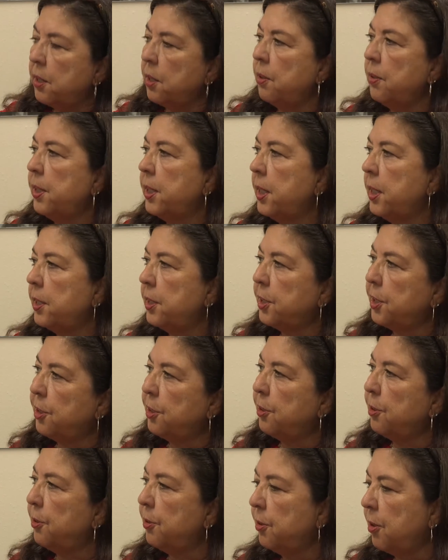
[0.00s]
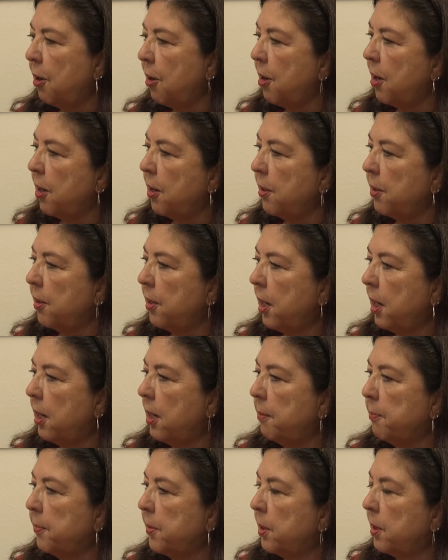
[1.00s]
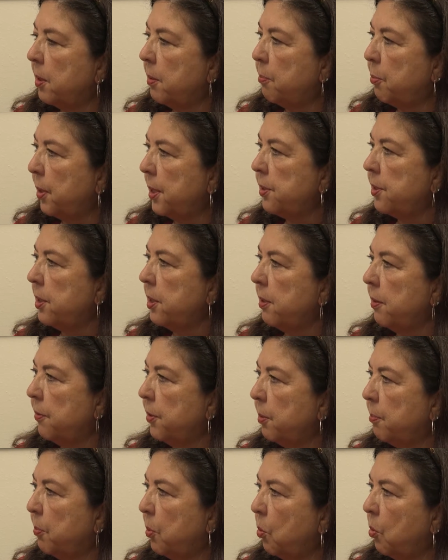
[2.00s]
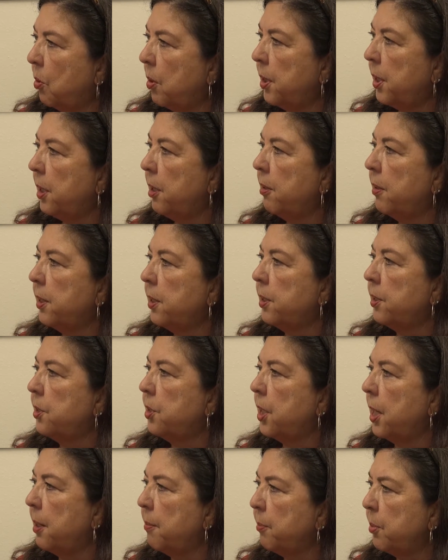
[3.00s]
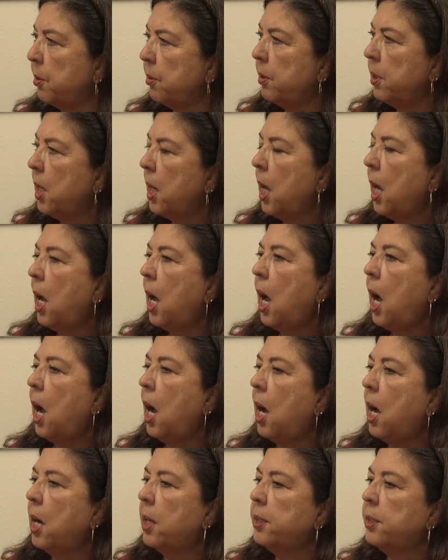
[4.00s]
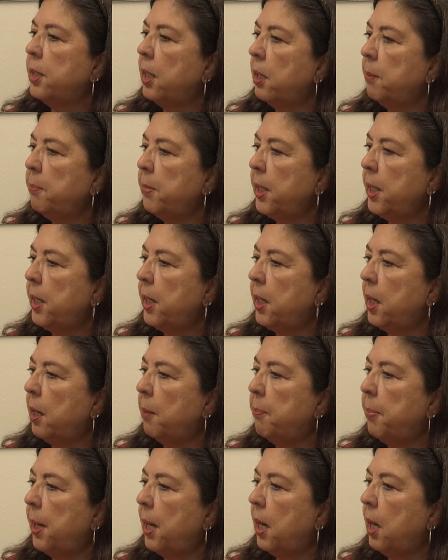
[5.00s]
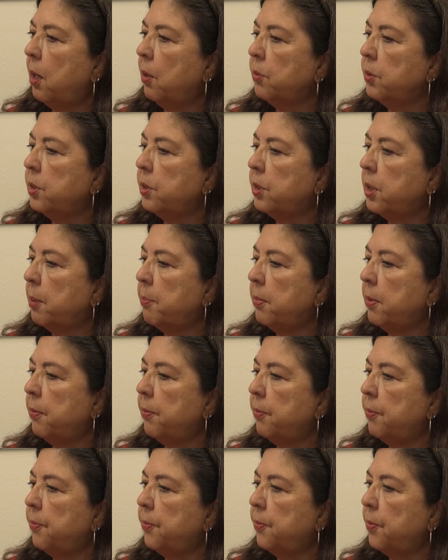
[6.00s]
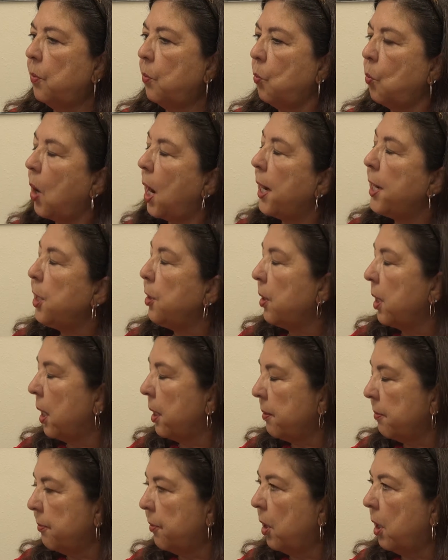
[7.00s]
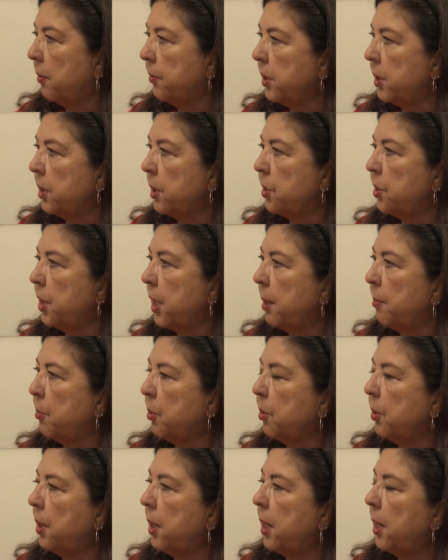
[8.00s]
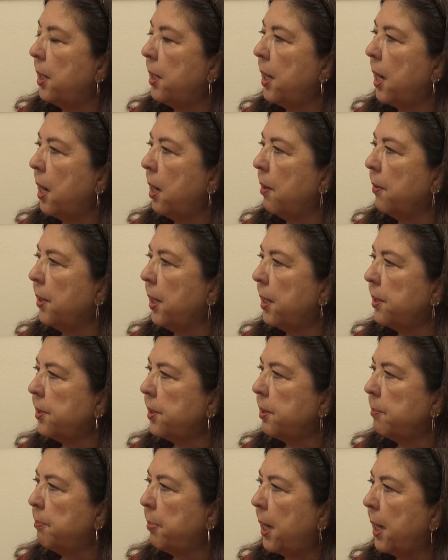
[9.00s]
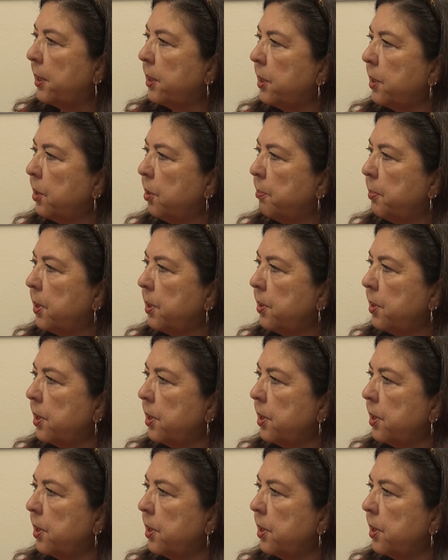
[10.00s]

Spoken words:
know that you are the president of the board here at the Chamber. Tell me about some of why you got involved in the Chamber and how that's impacted your business.